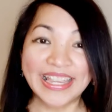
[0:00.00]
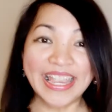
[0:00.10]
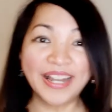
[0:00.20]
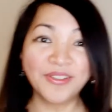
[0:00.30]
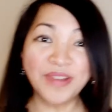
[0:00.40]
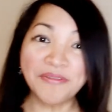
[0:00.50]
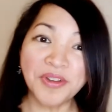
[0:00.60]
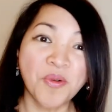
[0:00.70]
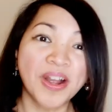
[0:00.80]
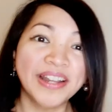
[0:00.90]
Hello
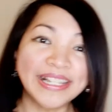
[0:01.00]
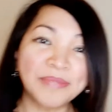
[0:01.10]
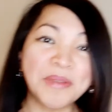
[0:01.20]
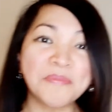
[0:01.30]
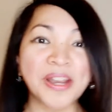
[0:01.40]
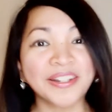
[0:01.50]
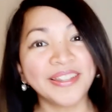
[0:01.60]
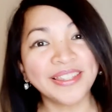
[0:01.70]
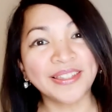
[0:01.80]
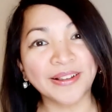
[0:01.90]
everyone, it's me Myra
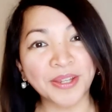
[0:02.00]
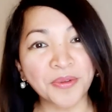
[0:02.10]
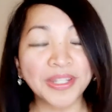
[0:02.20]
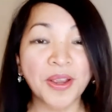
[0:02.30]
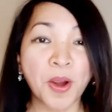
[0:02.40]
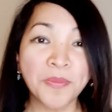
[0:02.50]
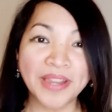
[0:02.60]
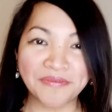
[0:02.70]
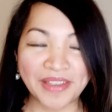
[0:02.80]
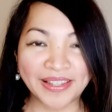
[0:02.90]
Dacillo with
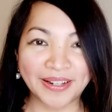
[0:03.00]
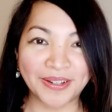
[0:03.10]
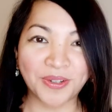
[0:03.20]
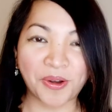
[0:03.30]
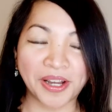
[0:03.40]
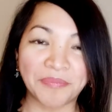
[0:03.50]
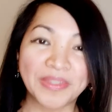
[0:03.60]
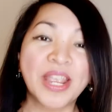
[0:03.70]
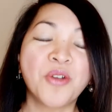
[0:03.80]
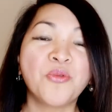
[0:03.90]
Homelife, Excelsior.
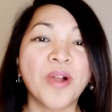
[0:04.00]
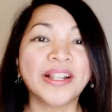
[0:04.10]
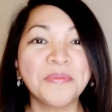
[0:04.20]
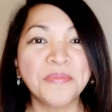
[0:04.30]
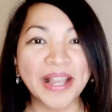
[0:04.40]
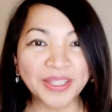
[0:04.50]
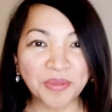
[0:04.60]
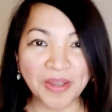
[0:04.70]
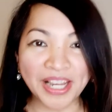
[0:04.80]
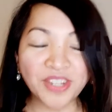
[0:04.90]
Welcome back to
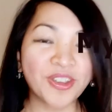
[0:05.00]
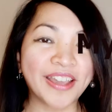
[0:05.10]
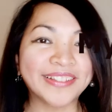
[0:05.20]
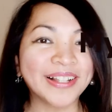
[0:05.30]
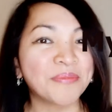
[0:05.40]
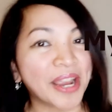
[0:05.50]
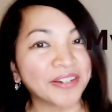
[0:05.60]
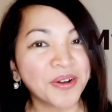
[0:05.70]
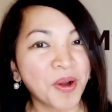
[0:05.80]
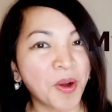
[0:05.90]
my channel,
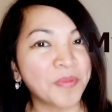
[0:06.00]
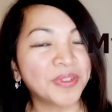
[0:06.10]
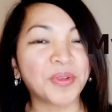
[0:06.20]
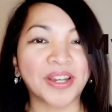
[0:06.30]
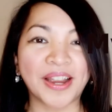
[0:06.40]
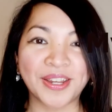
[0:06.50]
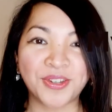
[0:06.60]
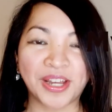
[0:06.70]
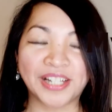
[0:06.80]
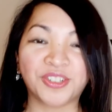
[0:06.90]
Myra Homes, where I
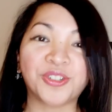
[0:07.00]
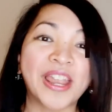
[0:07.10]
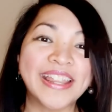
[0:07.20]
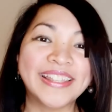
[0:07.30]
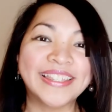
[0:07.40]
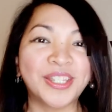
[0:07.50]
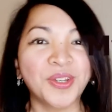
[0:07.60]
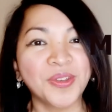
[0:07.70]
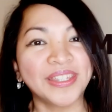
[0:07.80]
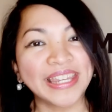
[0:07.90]
share trends,
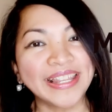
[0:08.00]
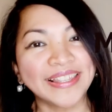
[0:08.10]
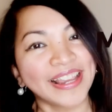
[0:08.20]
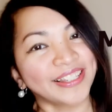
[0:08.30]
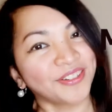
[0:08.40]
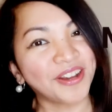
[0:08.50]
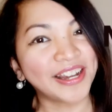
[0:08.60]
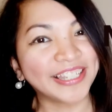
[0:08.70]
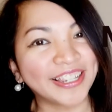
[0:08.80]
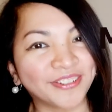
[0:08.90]
news, insights
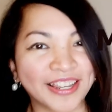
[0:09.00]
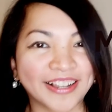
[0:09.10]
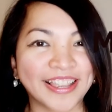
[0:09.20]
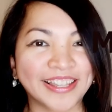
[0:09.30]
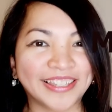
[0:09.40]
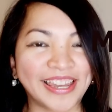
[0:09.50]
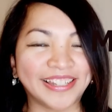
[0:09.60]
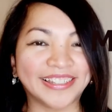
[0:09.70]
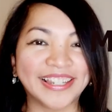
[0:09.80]
regarding real estate.